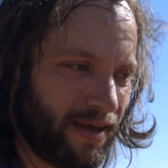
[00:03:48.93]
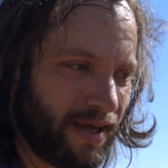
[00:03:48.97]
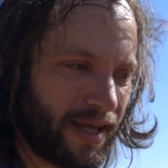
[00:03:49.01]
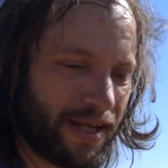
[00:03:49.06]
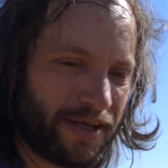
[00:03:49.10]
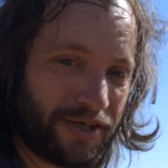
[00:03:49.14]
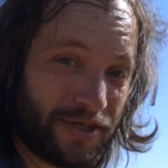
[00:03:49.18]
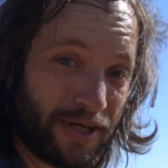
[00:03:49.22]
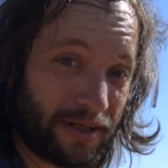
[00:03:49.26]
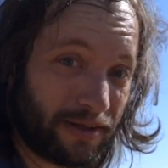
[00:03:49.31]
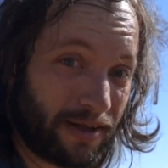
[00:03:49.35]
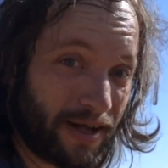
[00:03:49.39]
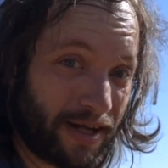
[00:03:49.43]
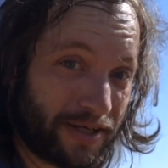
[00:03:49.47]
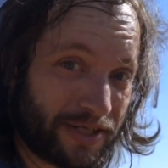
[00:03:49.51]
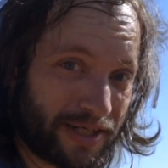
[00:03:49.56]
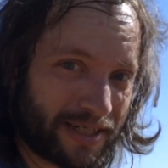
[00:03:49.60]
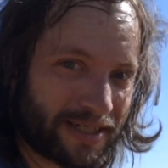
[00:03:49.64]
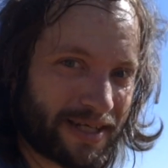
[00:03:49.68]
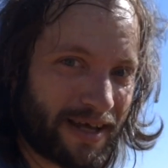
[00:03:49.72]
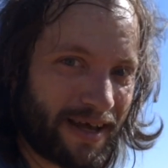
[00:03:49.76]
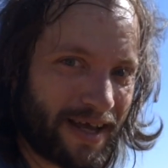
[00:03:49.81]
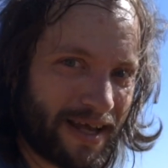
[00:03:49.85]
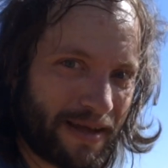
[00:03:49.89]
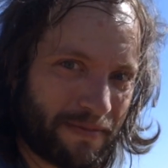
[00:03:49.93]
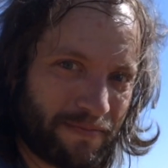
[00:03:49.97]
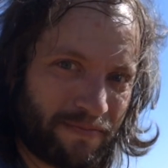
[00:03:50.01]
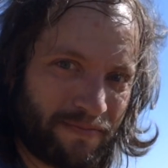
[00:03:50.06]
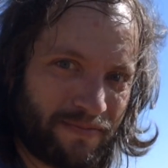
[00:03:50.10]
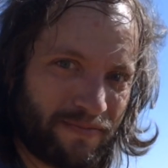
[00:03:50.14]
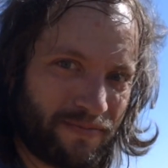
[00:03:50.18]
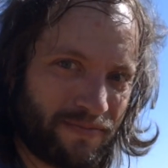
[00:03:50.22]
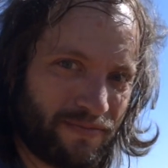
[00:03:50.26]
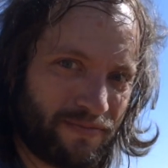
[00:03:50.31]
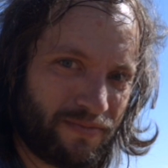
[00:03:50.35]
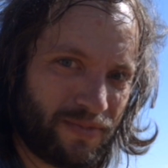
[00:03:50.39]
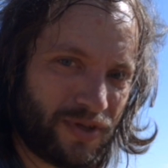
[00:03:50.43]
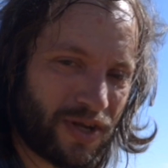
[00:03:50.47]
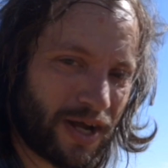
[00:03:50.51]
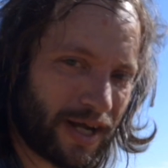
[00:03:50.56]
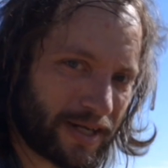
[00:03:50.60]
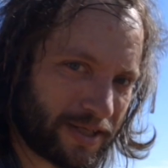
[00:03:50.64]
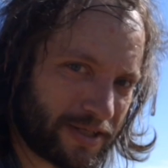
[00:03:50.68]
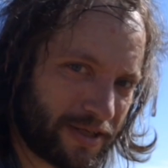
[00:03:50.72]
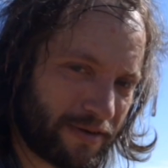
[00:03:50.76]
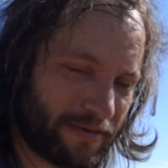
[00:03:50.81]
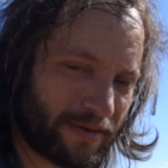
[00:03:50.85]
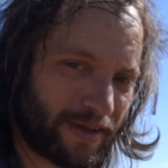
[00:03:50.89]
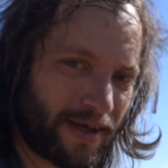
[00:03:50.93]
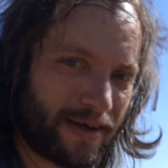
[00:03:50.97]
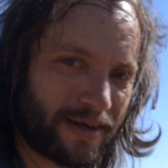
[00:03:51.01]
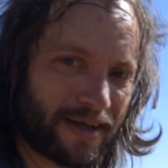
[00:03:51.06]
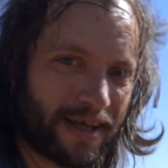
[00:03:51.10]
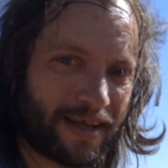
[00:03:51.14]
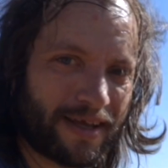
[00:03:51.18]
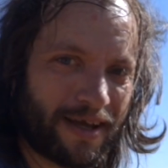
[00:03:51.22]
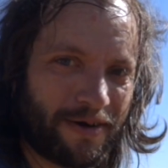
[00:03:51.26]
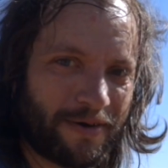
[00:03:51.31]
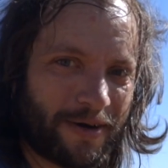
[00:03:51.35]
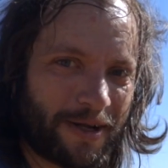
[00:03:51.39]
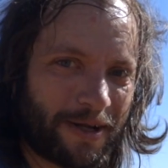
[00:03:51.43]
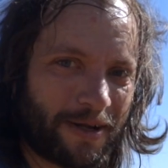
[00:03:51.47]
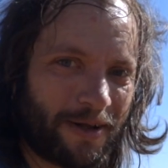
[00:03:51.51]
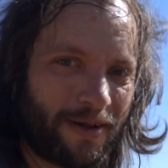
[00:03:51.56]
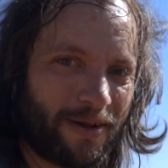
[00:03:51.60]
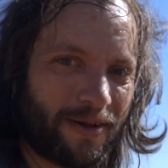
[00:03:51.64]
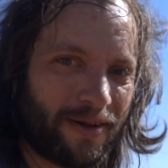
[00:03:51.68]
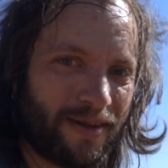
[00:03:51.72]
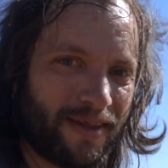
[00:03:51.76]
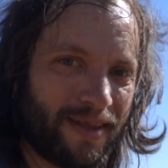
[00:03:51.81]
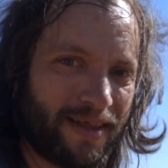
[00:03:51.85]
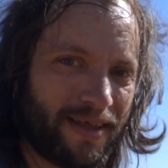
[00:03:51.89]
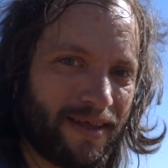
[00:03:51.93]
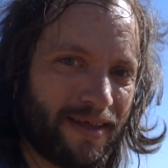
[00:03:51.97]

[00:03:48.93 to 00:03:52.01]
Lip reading: in geologic time, not too long ago at all,